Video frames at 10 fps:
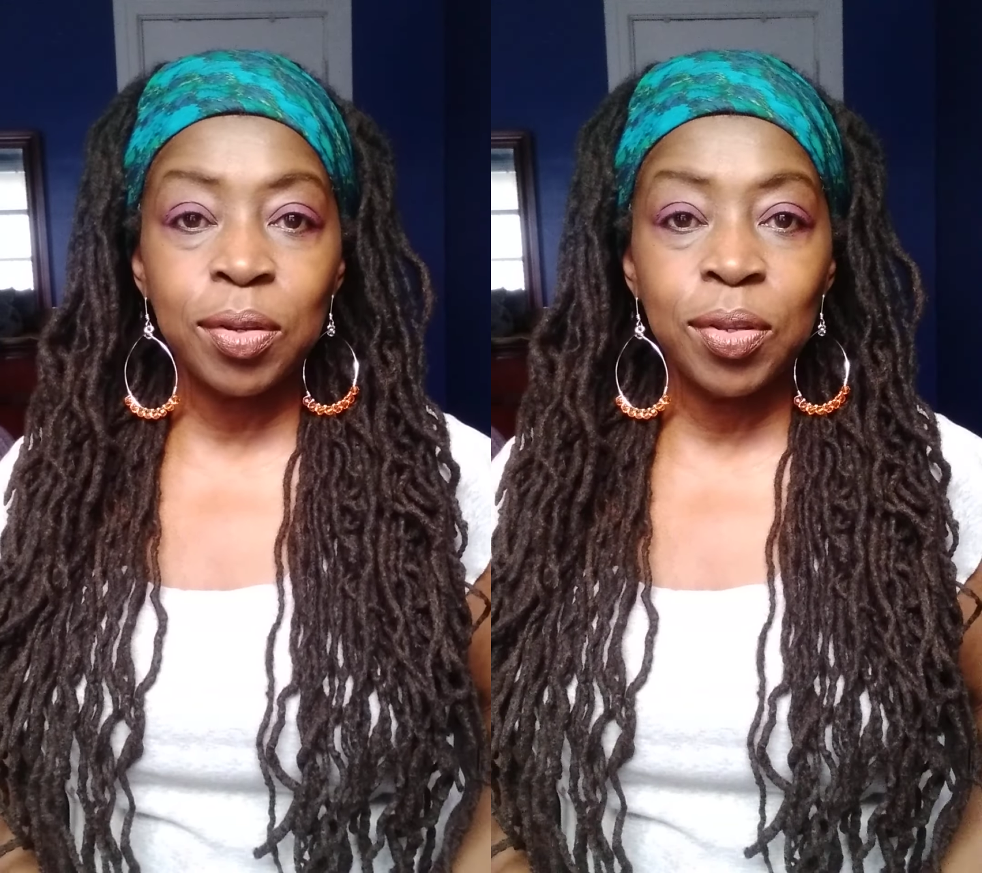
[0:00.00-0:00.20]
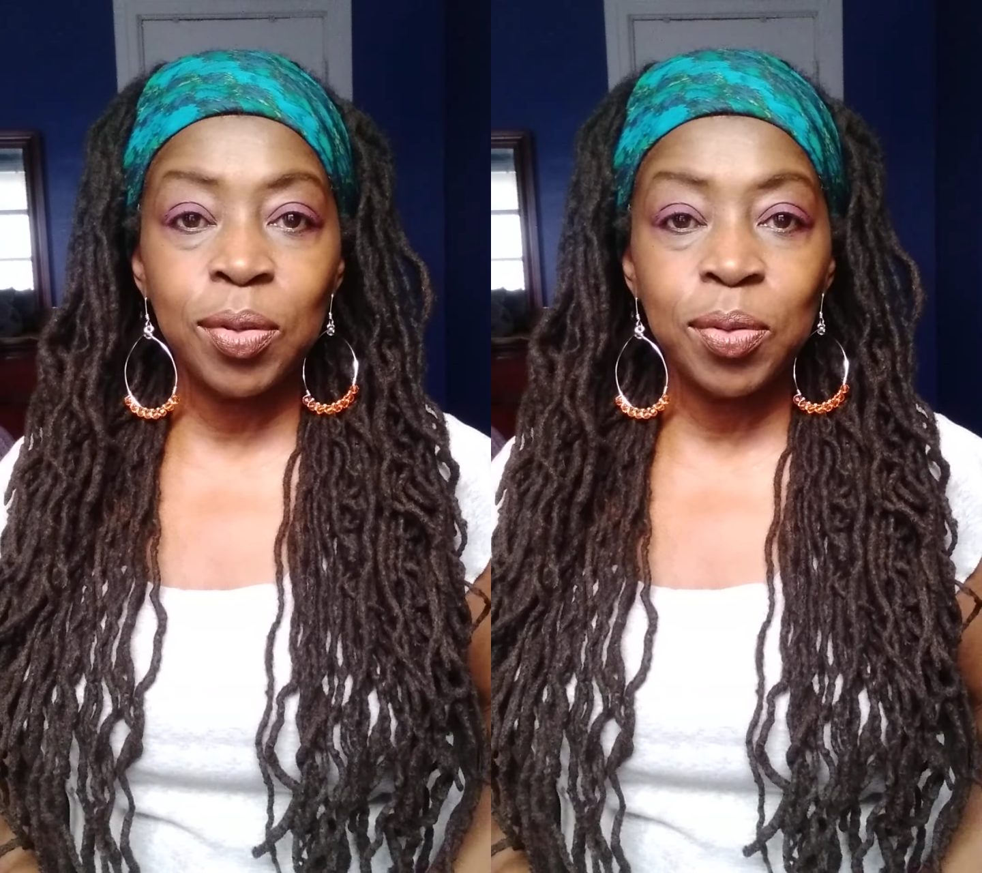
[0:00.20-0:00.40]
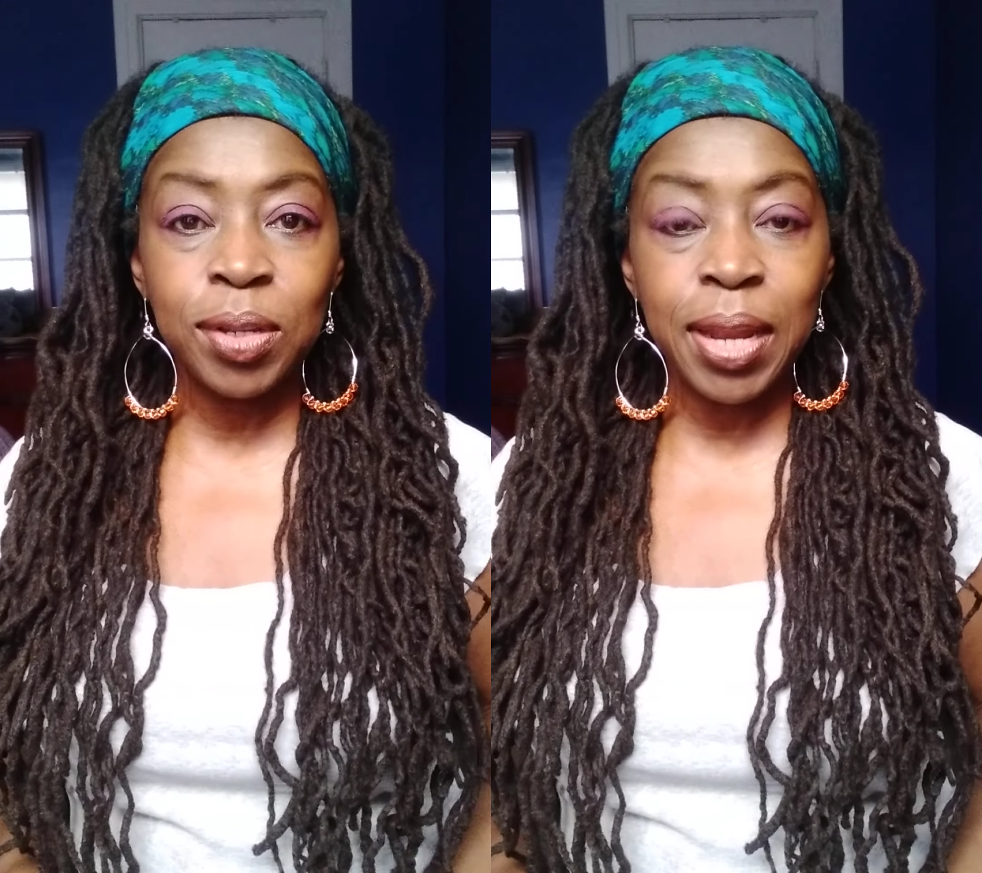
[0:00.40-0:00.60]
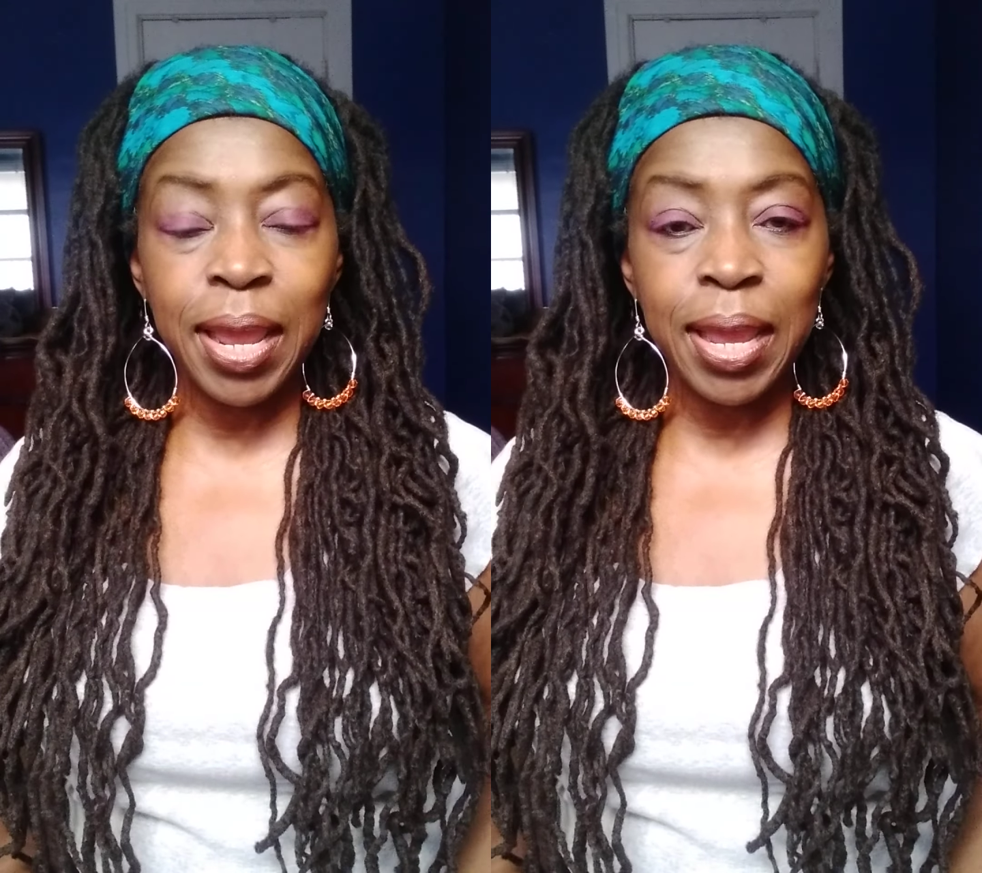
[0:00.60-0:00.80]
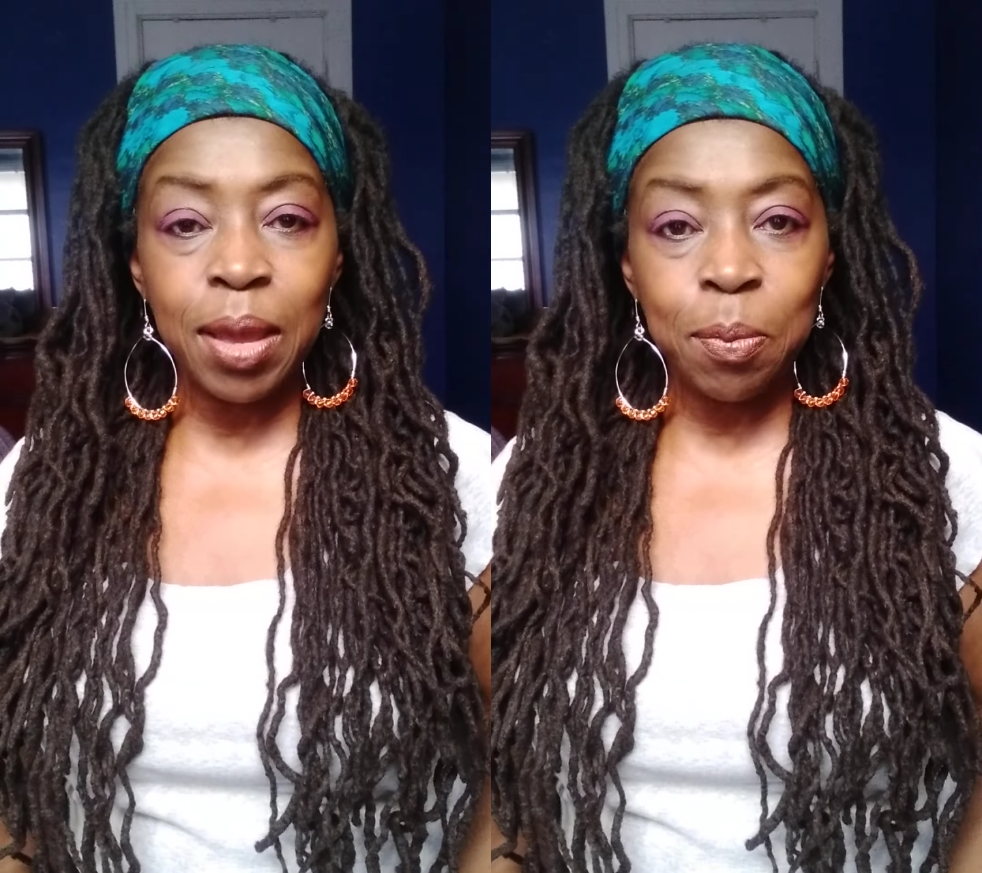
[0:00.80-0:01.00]
to you
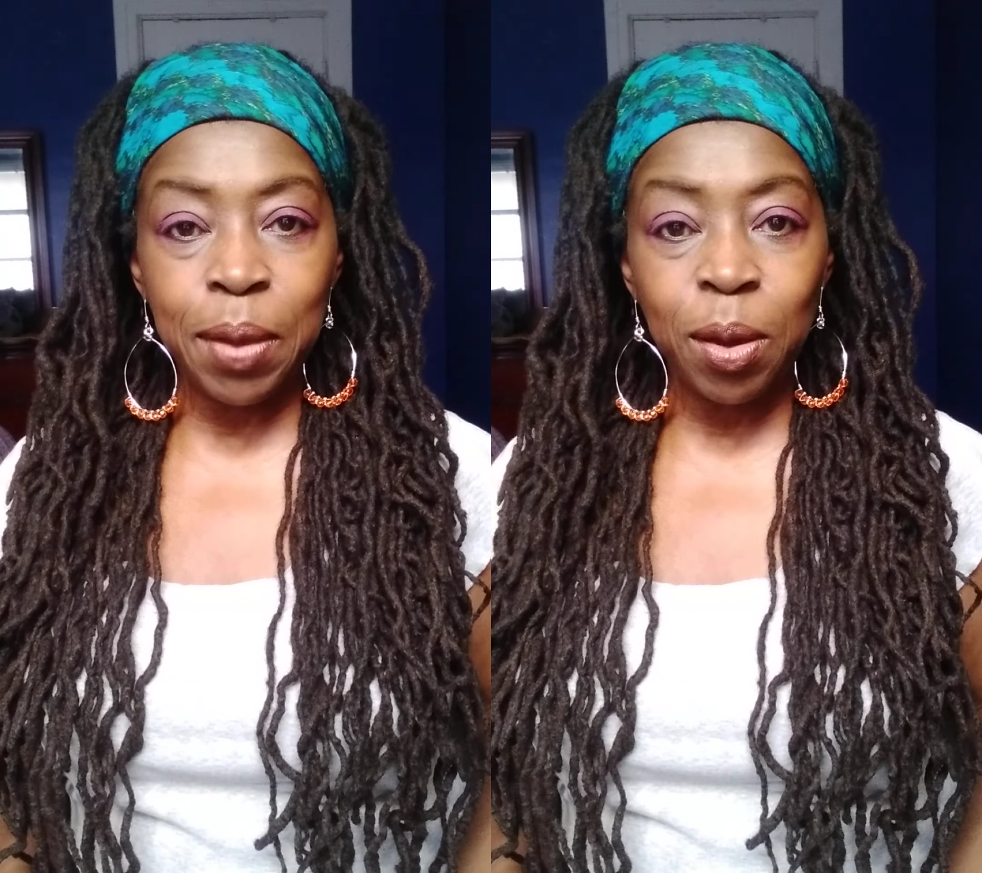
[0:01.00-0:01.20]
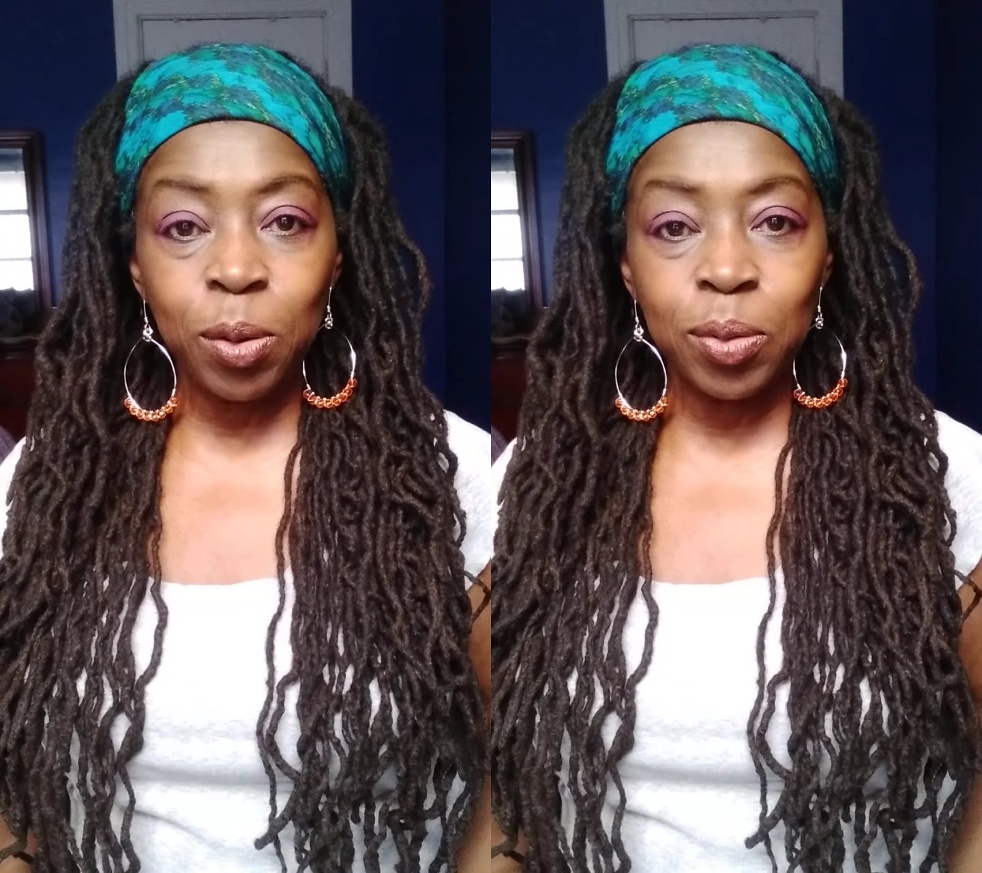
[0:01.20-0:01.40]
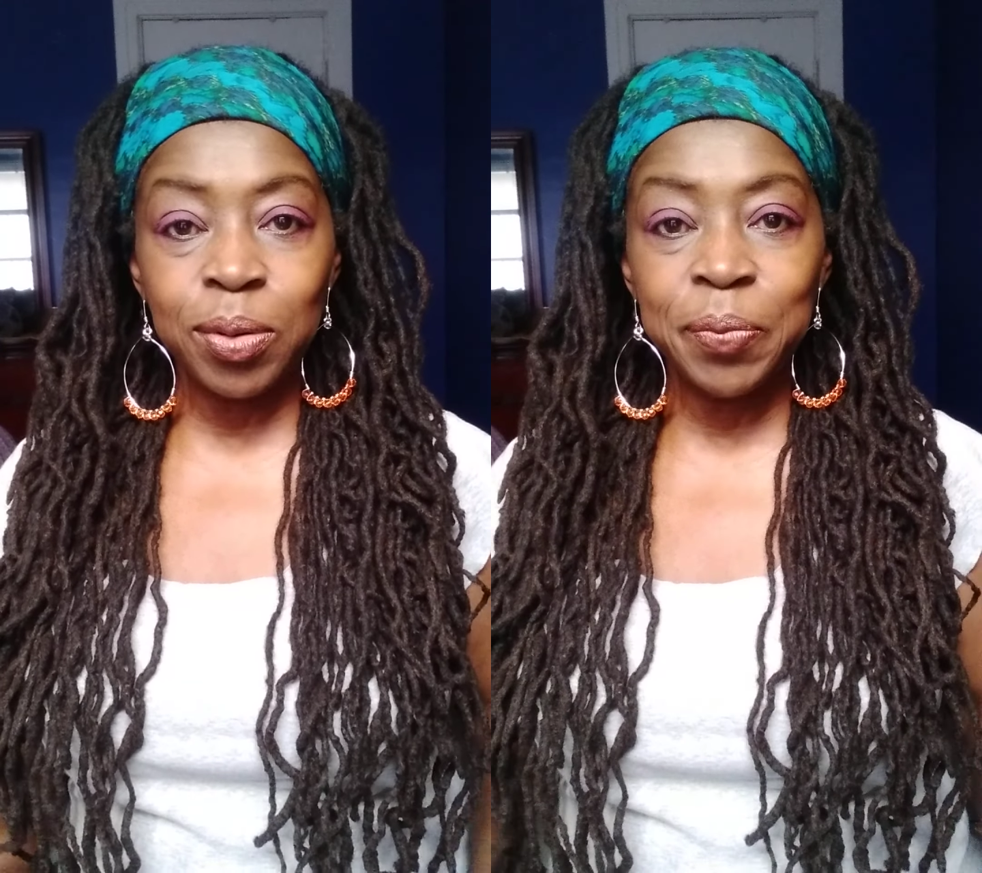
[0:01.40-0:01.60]
today about